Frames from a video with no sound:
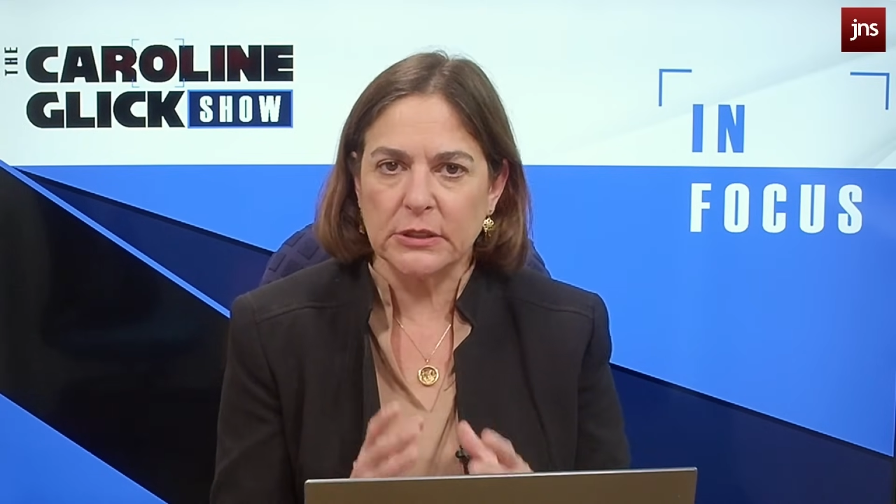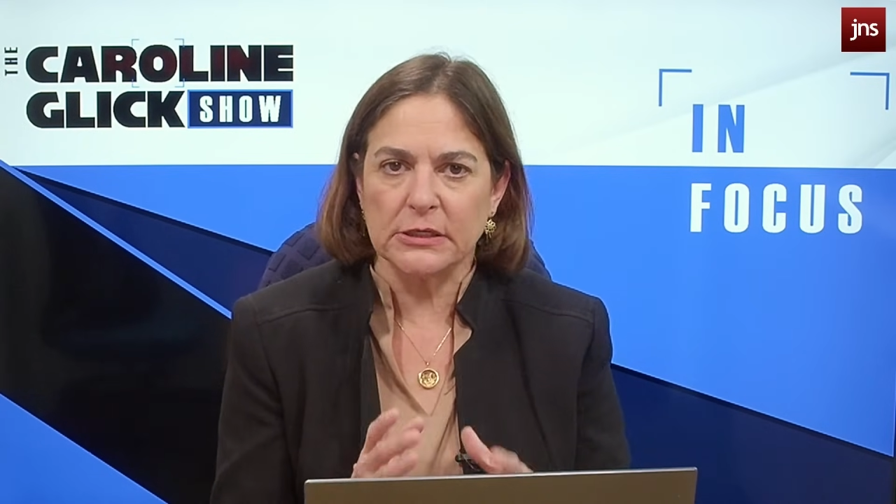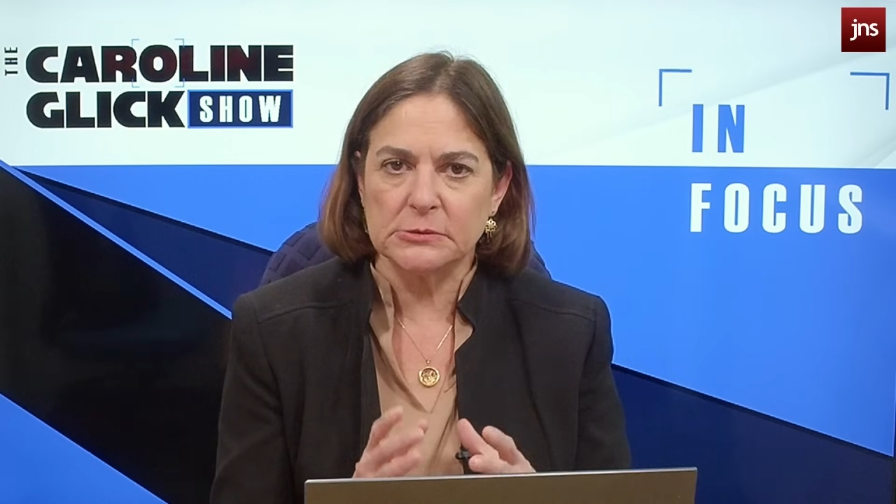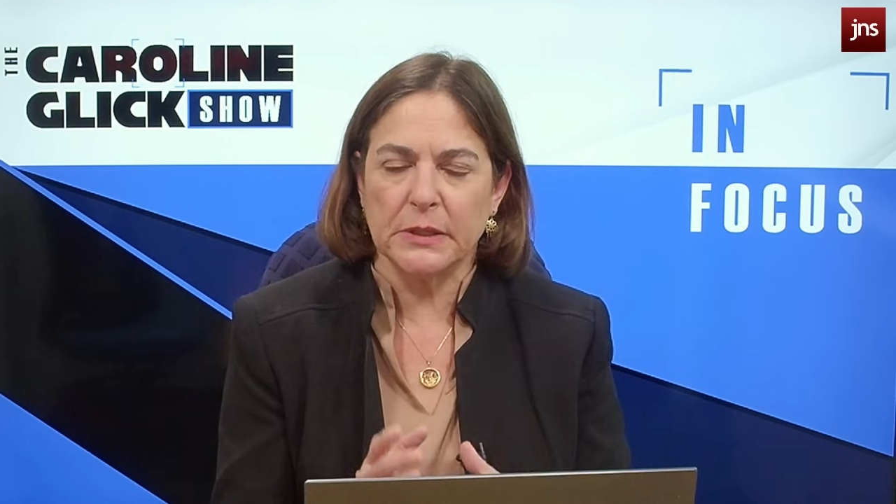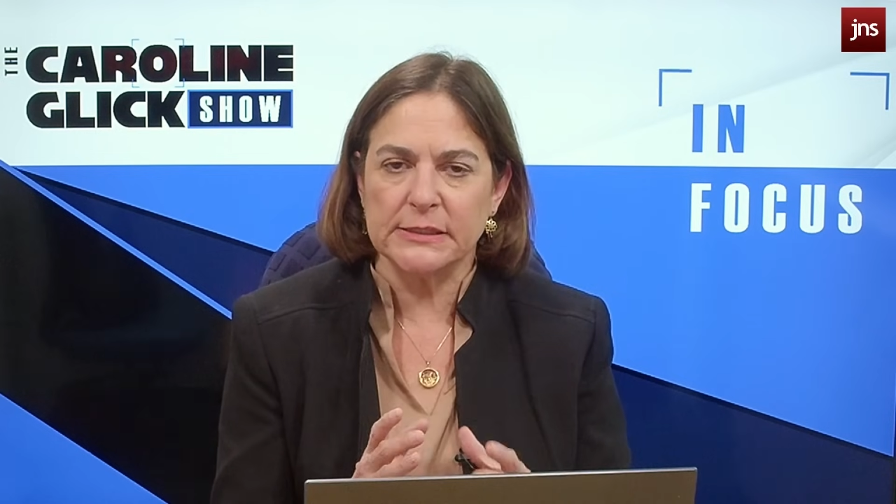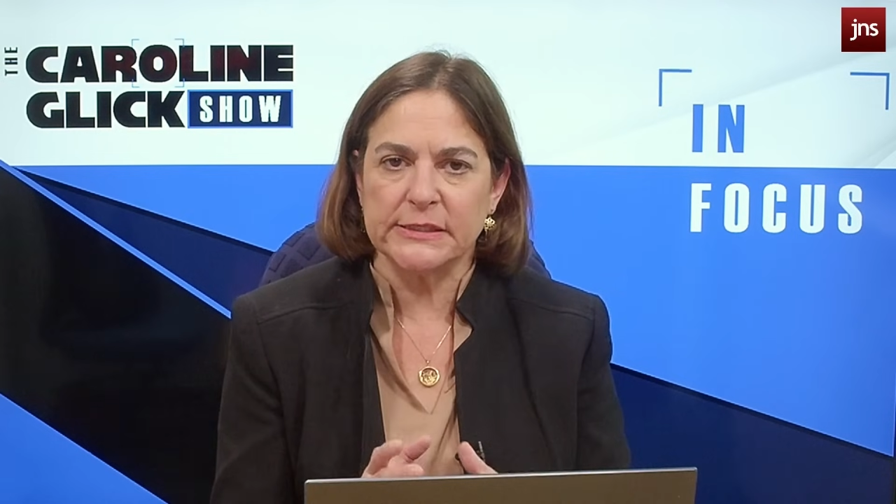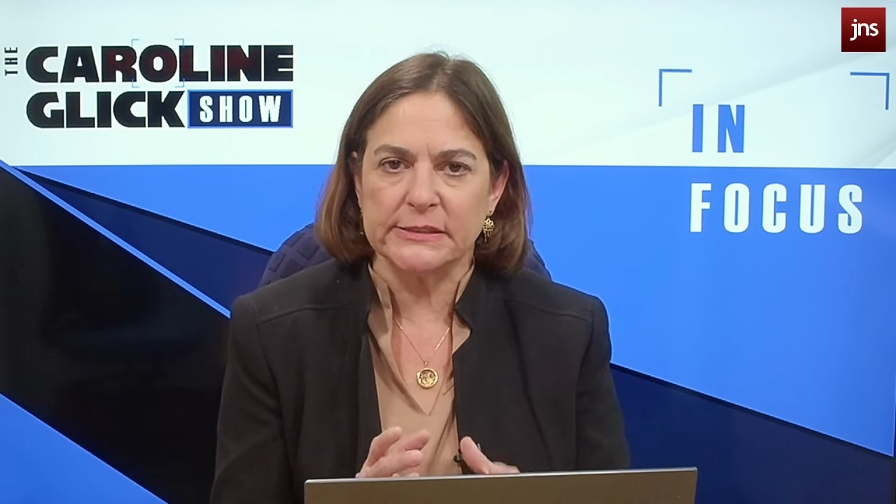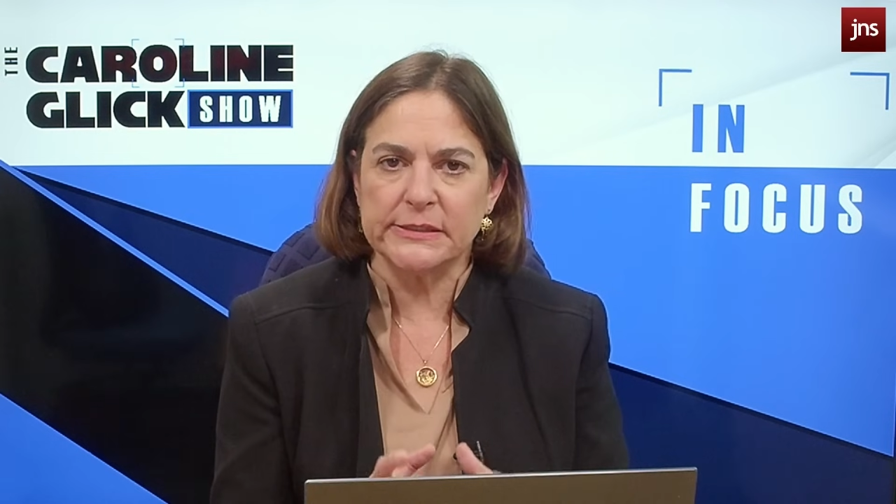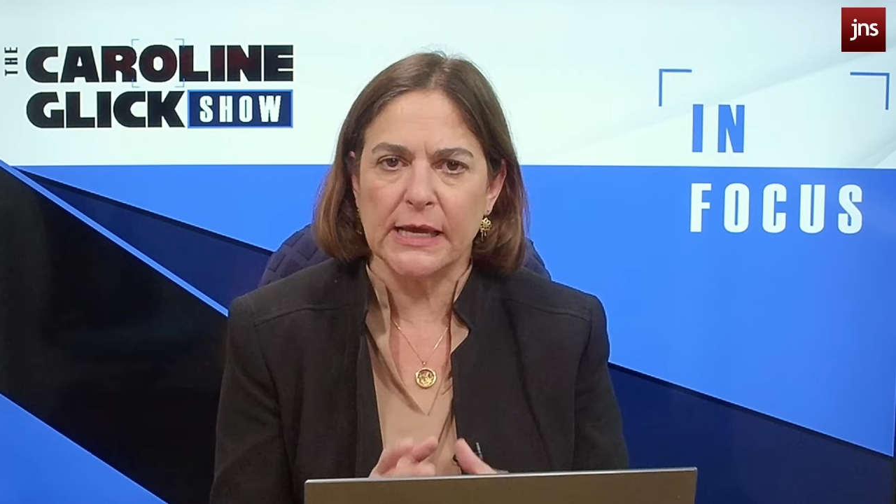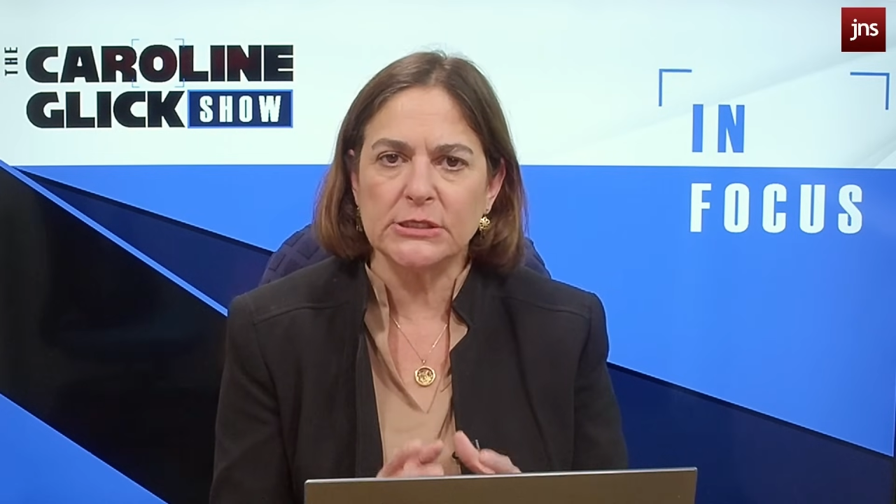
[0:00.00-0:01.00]
that is placing
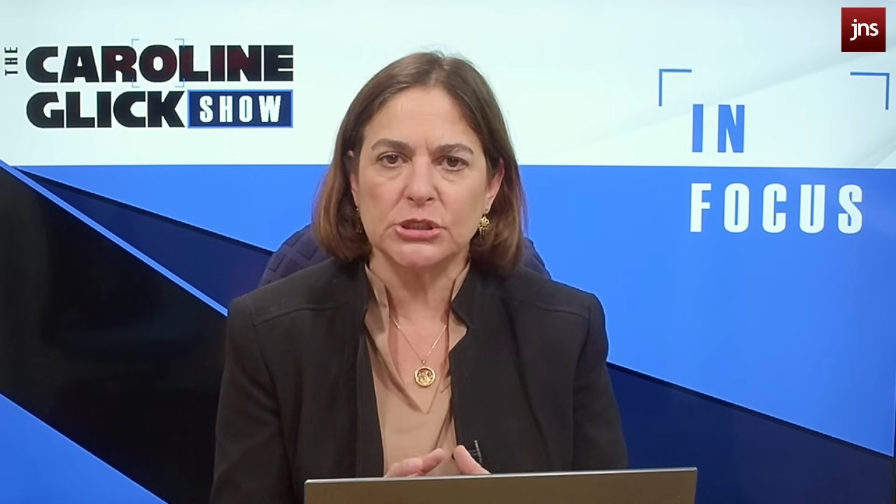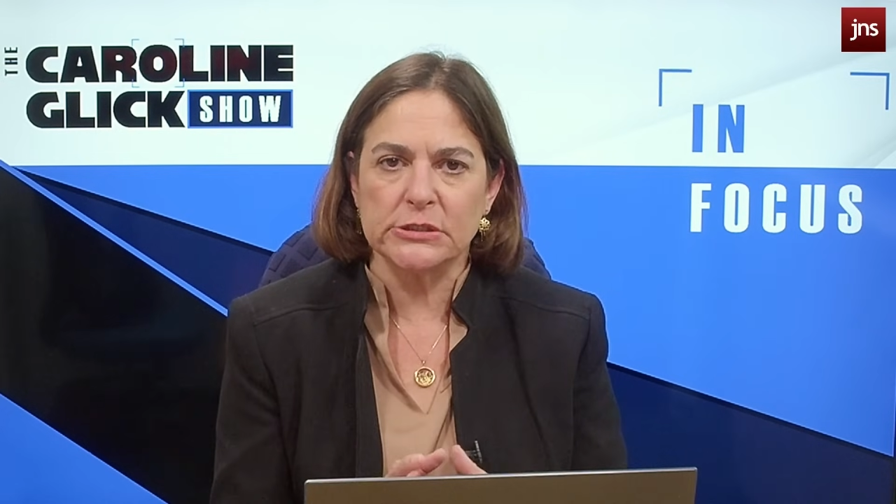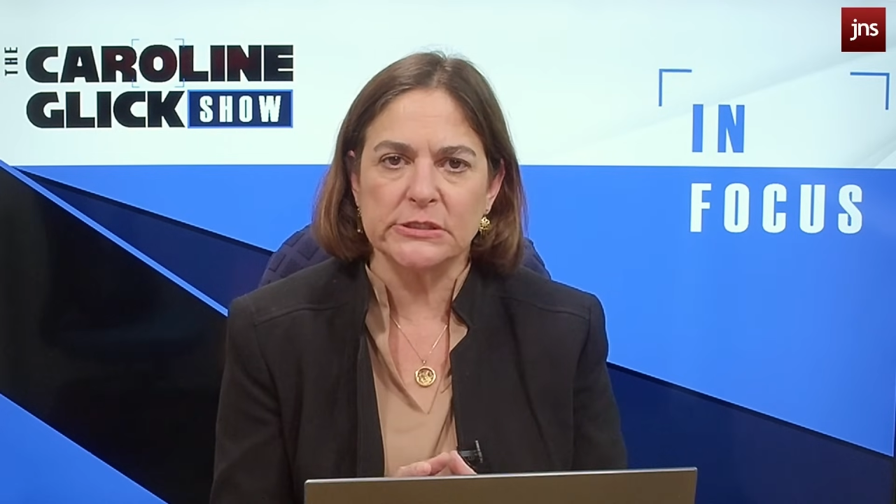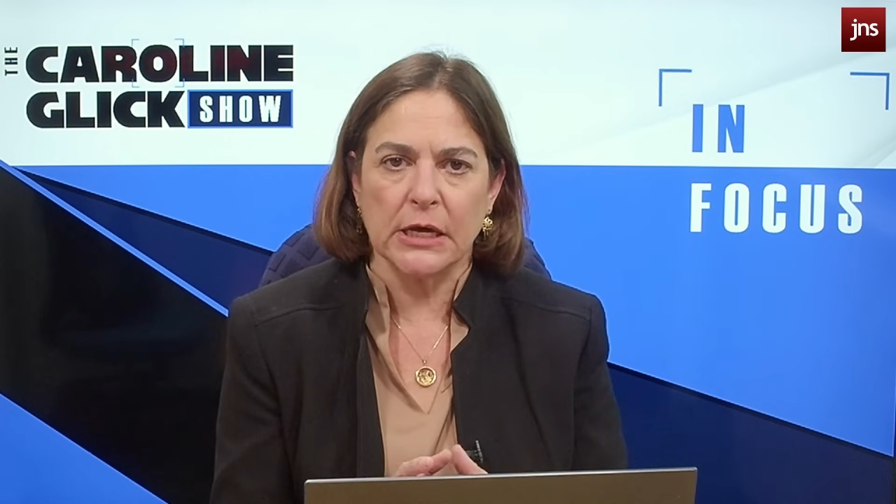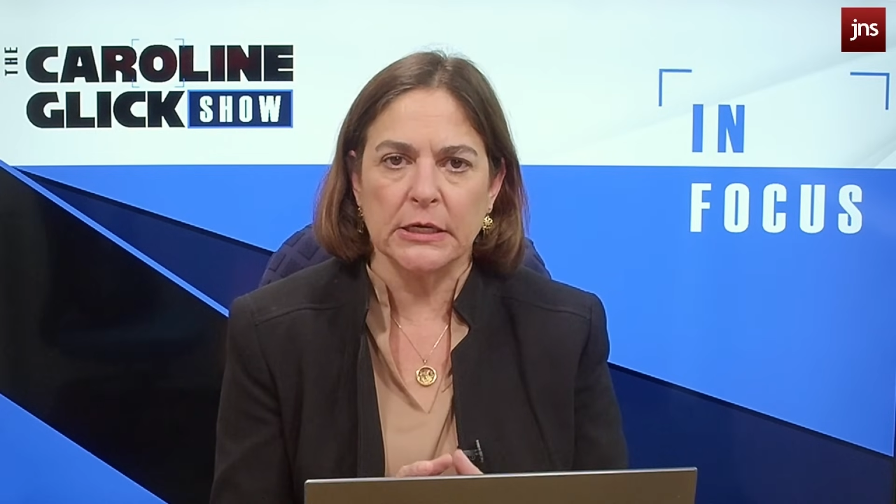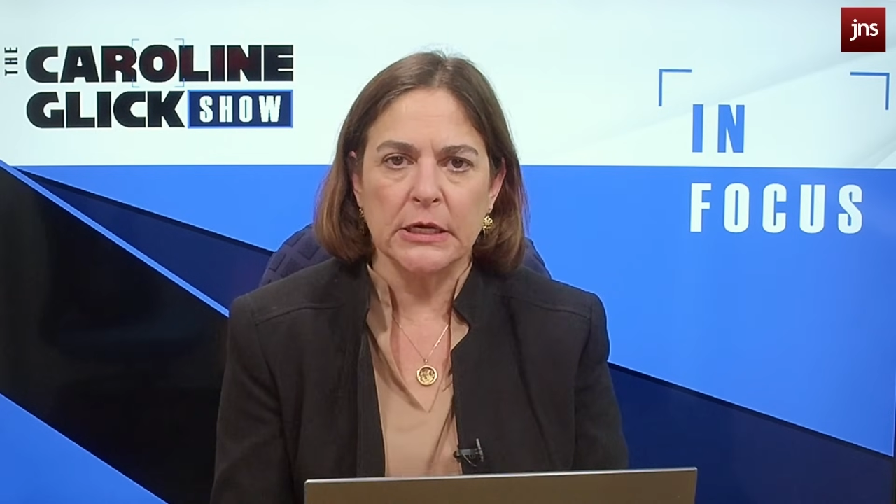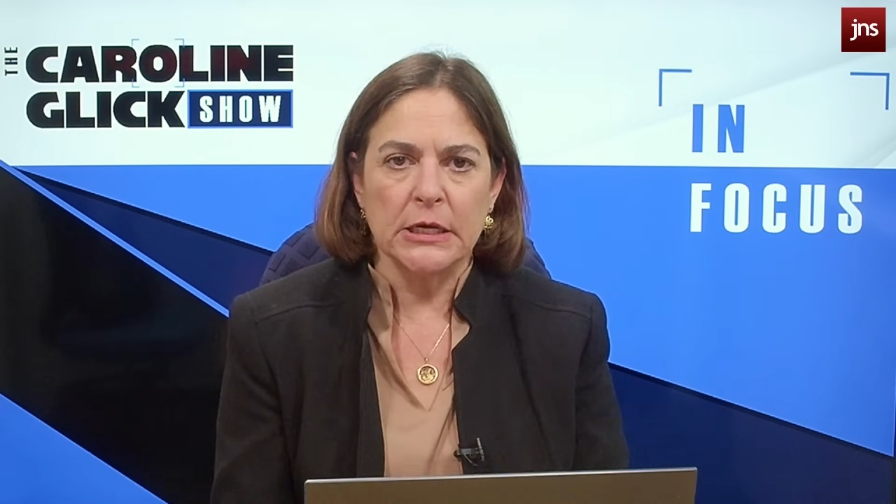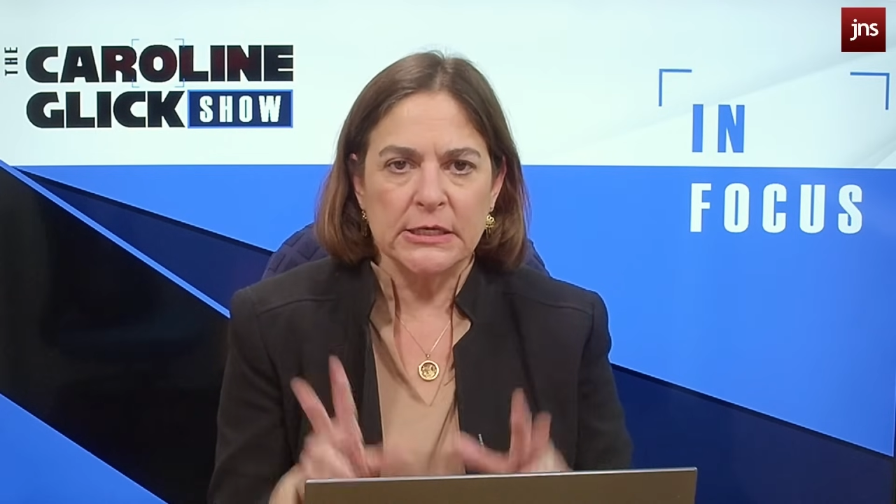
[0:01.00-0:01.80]
sanctions on